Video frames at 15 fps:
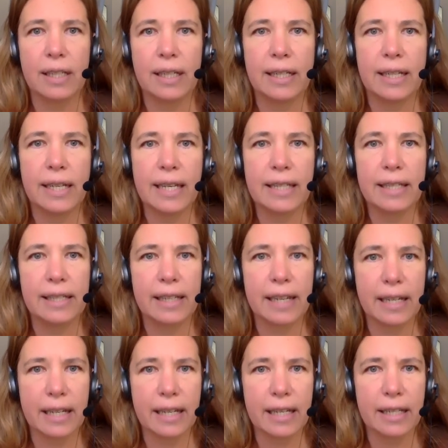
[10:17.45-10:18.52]
And he
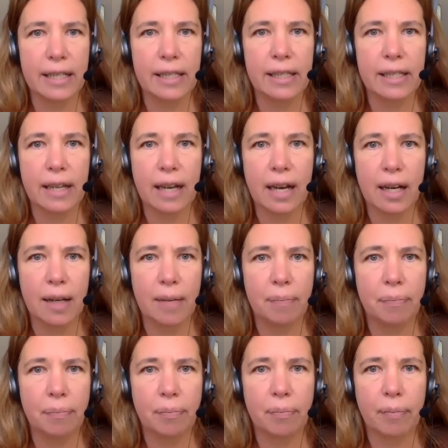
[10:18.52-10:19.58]
studied
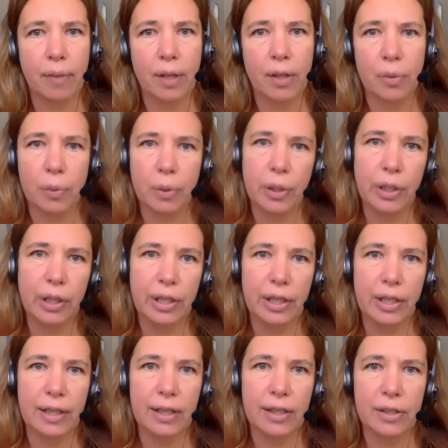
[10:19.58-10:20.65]
the work
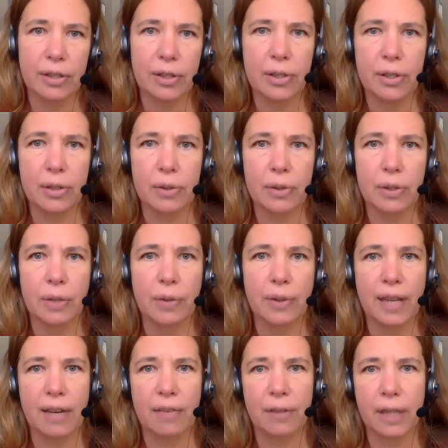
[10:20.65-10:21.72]
that the Zulus are doing with
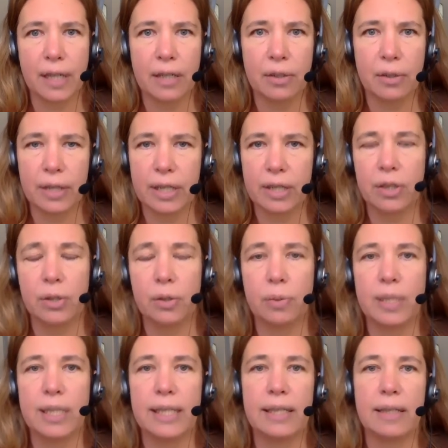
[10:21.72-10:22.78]
African traditional
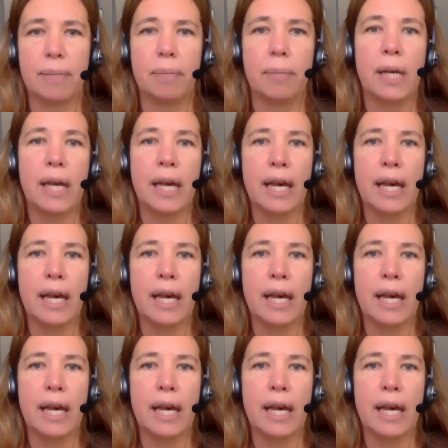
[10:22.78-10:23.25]
wisdom